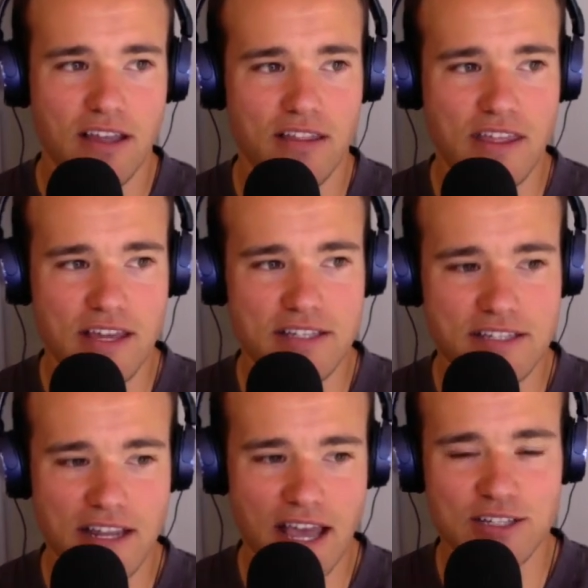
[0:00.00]

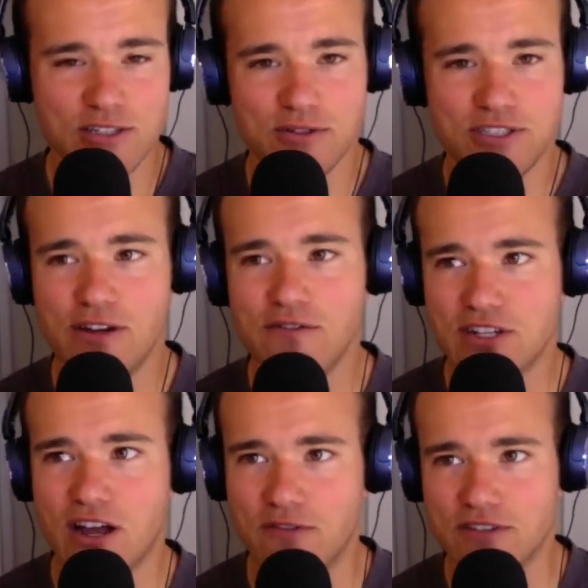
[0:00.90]
this National Achievers
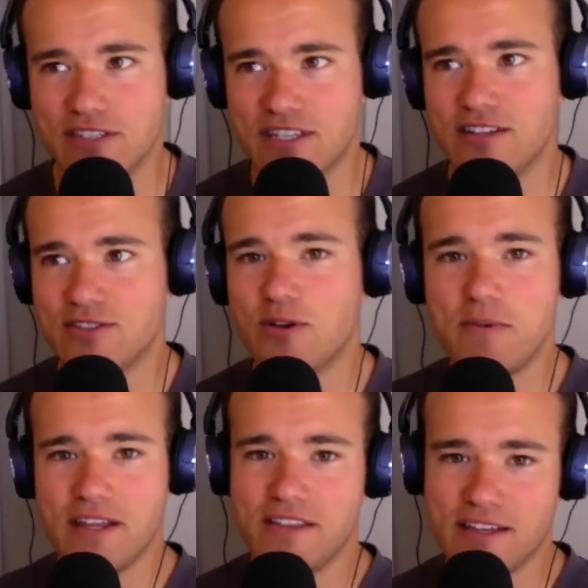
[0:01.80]
Conference set so
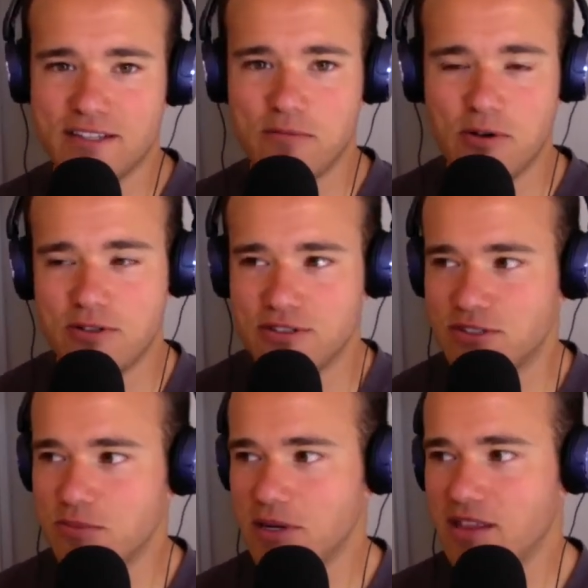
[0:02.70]
many things in motion,
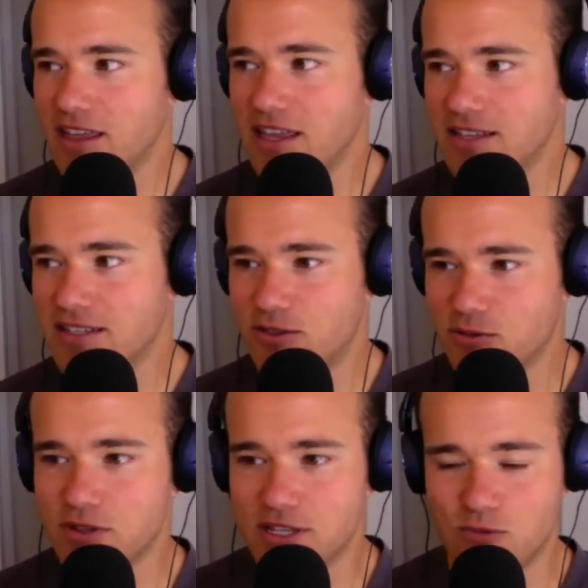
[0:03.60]
so many things
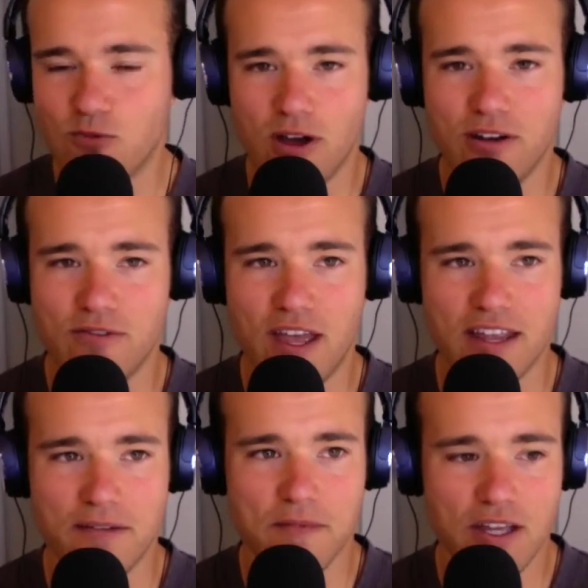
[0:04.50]
through this one
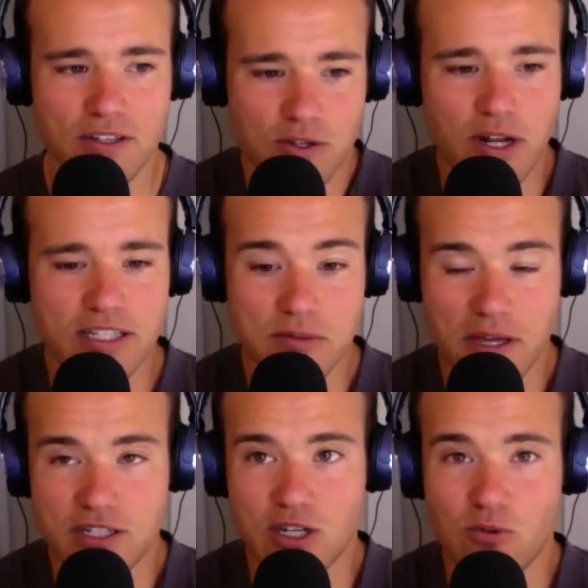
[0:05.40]
event. So, not to
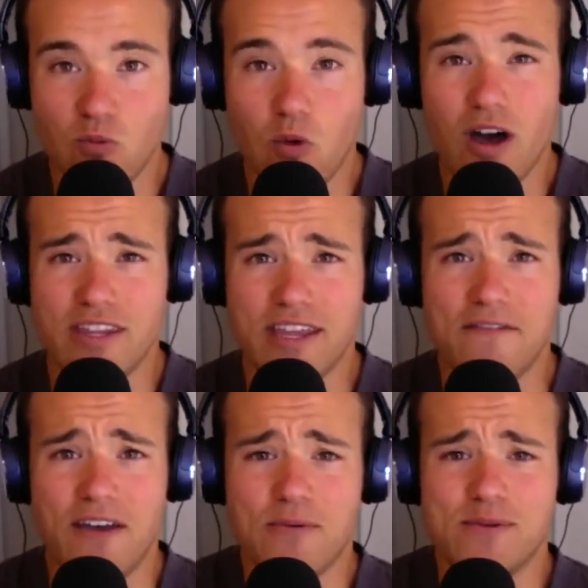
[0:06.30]
mention, one, the
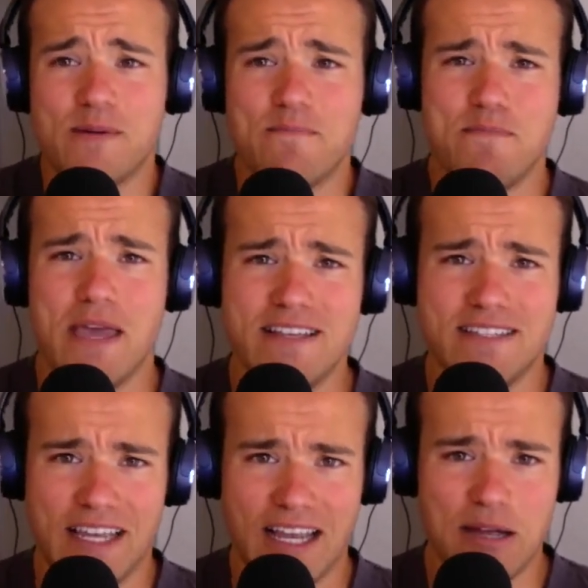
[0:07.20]
event was
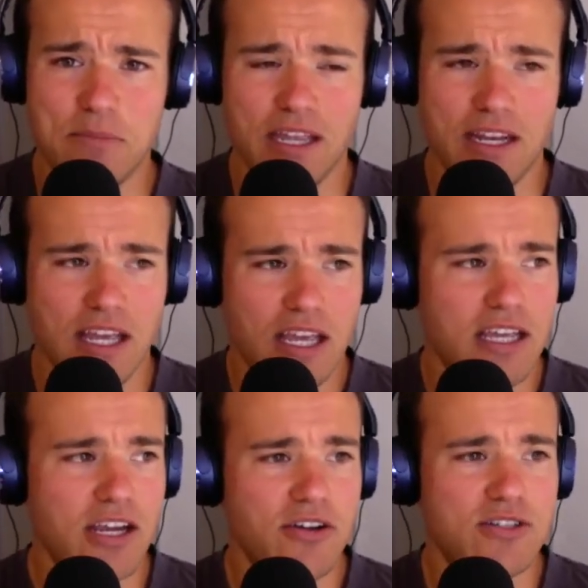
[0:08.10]
amazing. I mean,
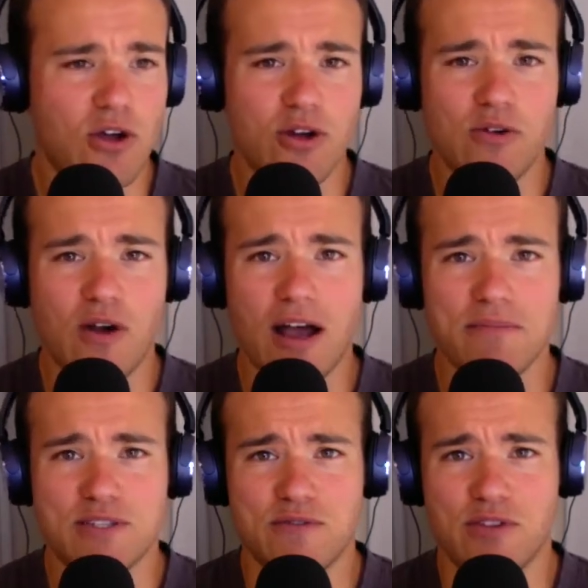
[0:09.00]
hearing Tony
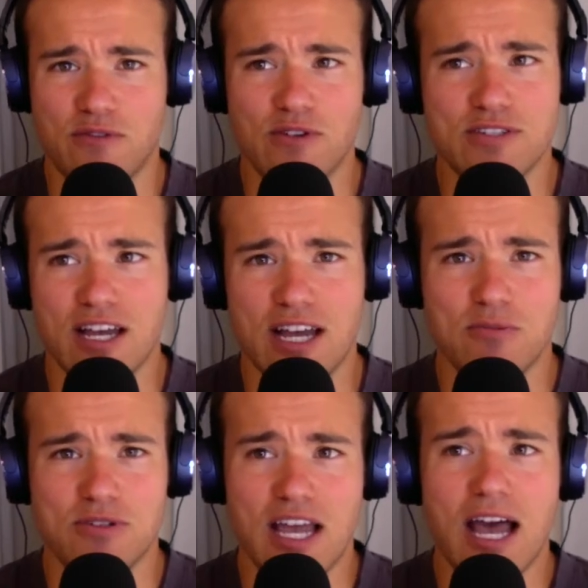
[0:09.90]
Robbins for the first
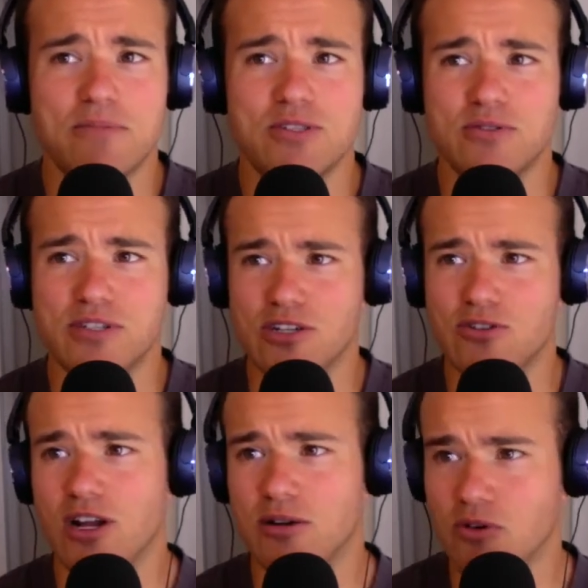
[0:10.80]
time was absolutely
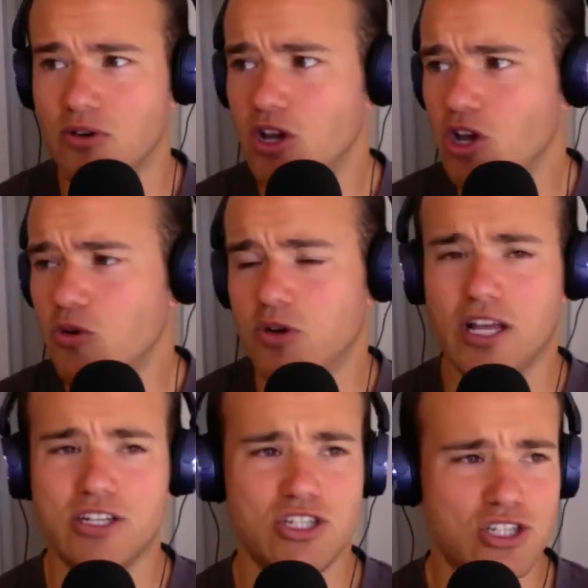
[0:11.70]
incredible. We're
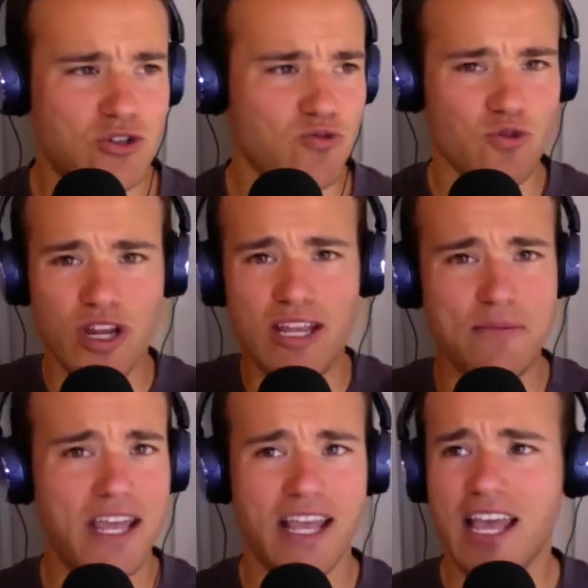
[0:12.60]
like
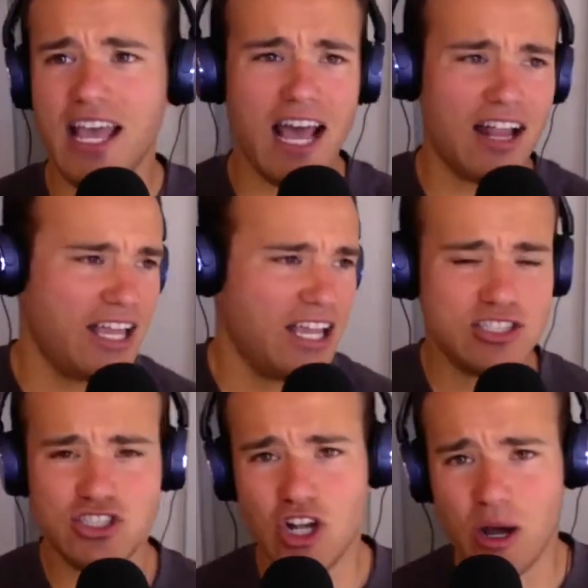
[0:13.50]
screaming, like
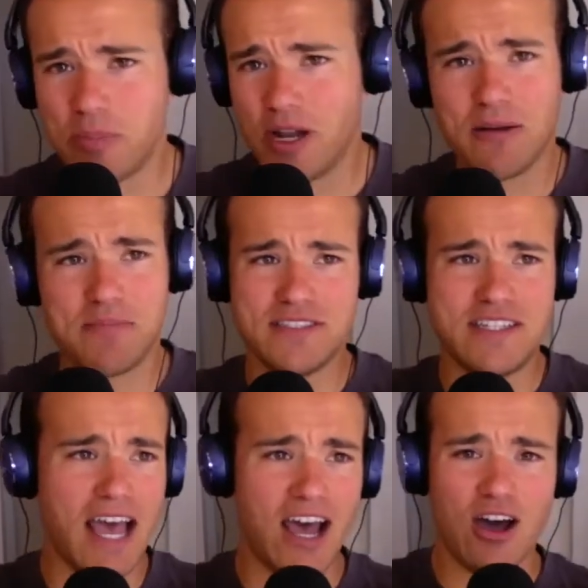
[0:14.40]
jumping up and
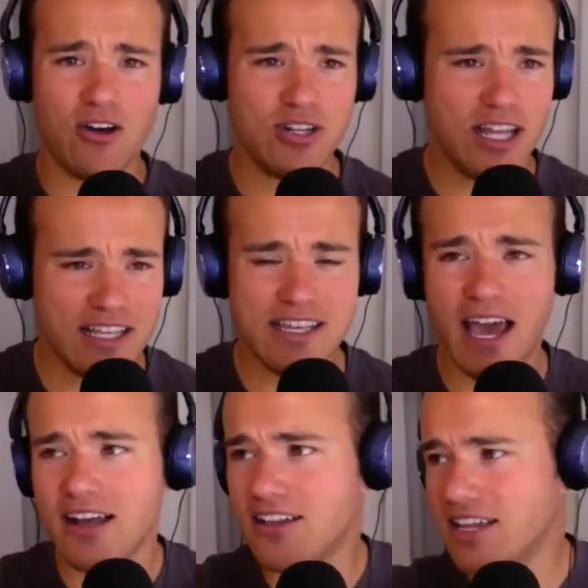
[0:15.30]
down,
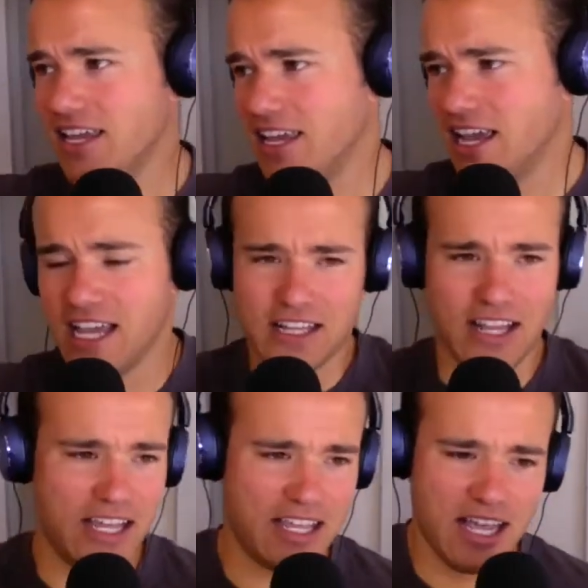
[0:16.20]
yelling,
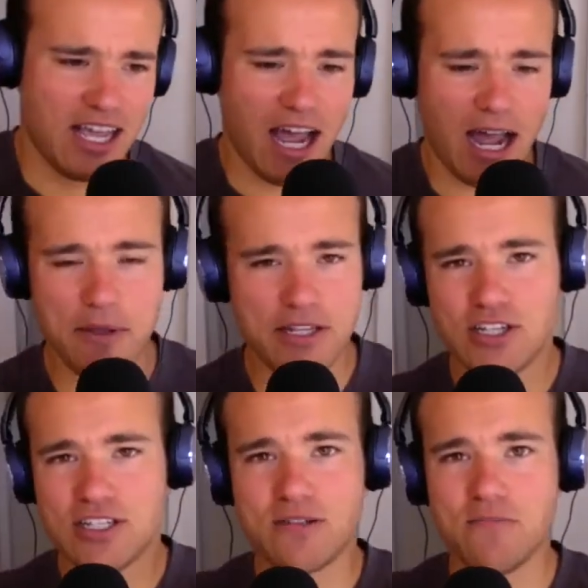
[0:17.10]
like, I mean,
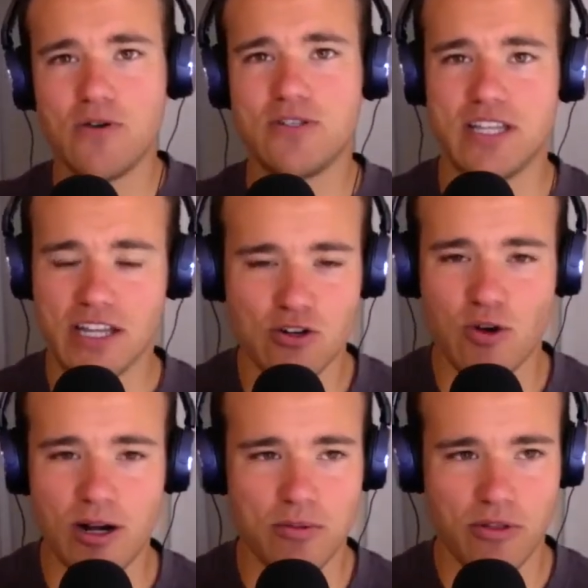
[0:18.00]
just the most
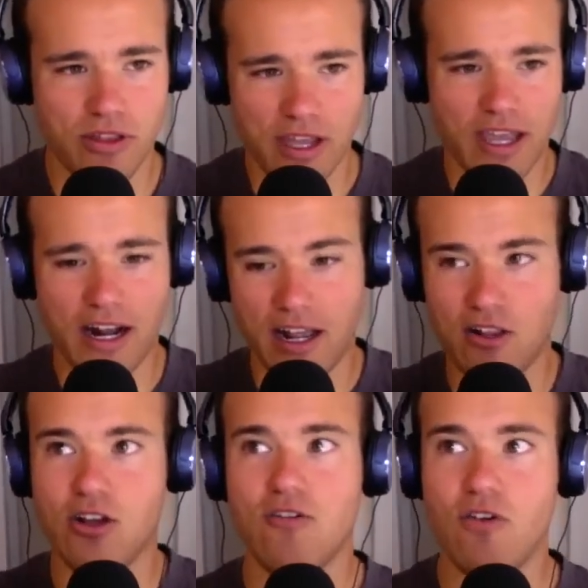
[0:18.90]
incredible thing. And I
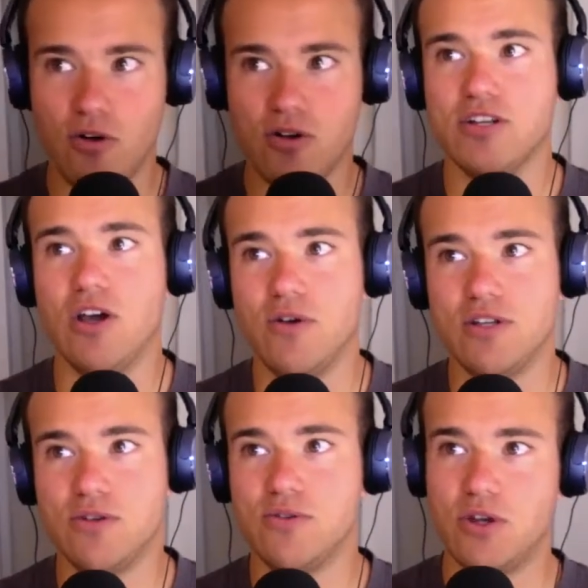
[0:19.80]
look forward to
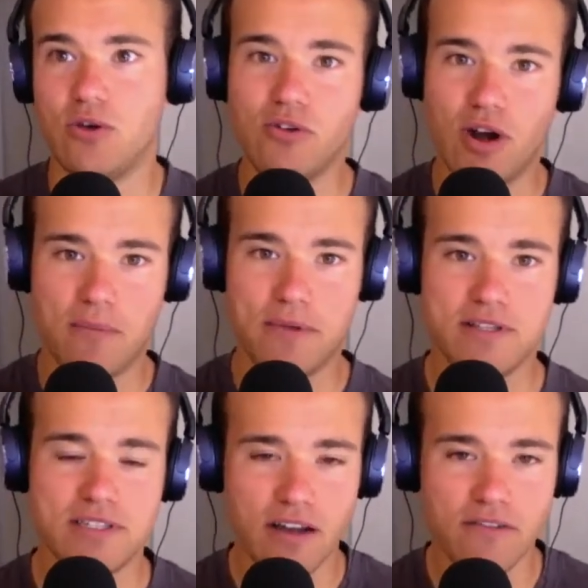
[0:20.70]
going to a Tony
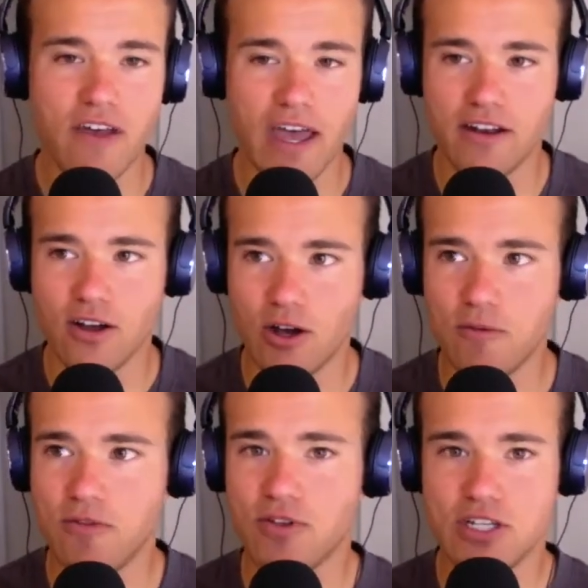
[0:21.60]
Robbins event,
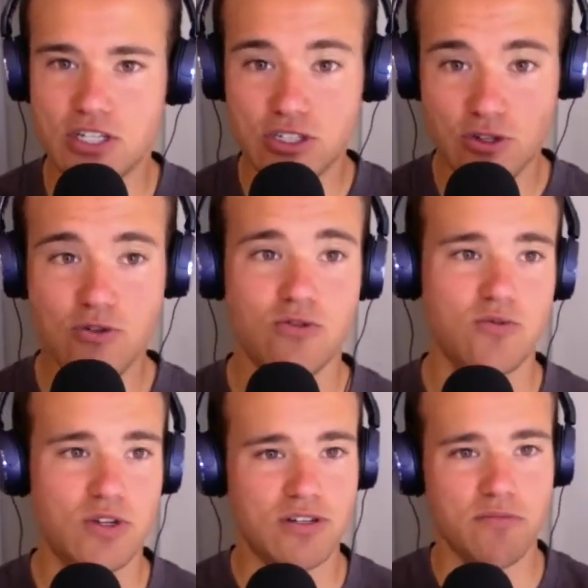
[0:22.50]
hopefully soon
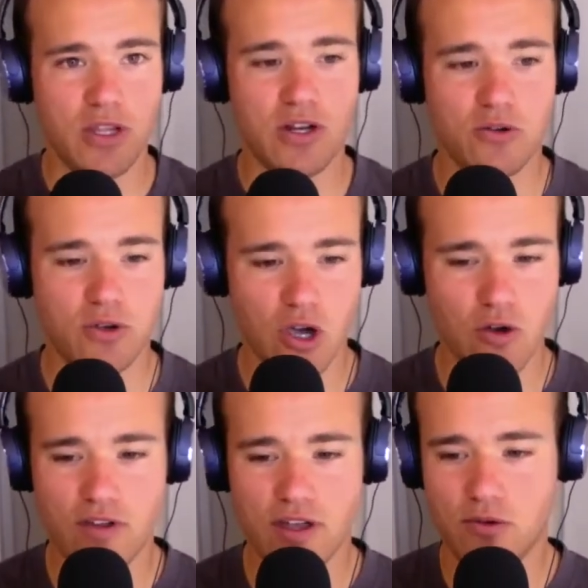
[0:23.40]
when,
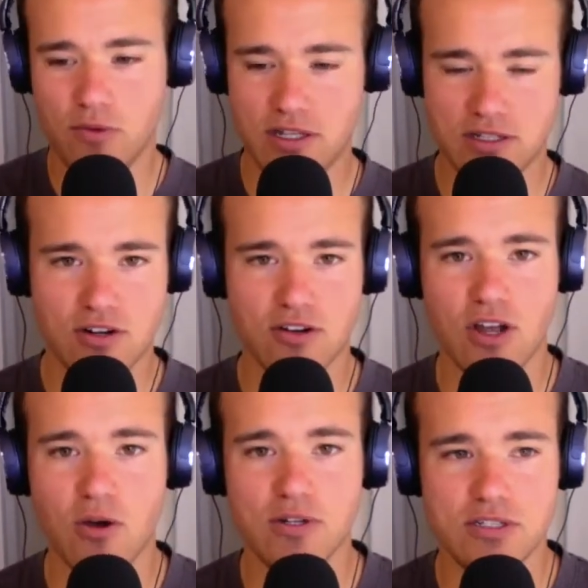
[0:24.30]
COVID and we can start
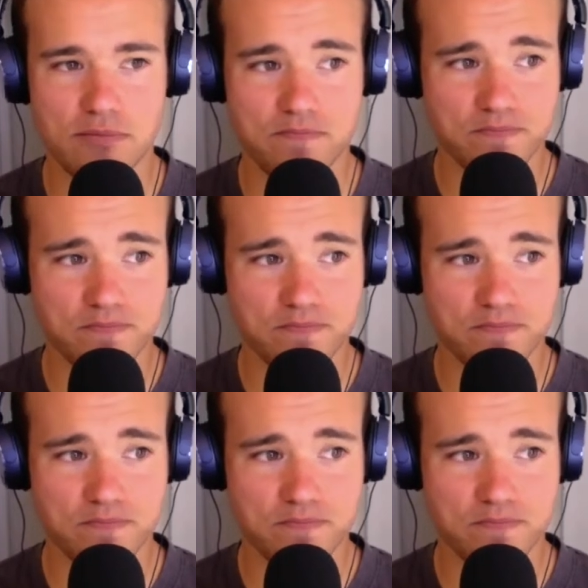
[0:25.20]
going to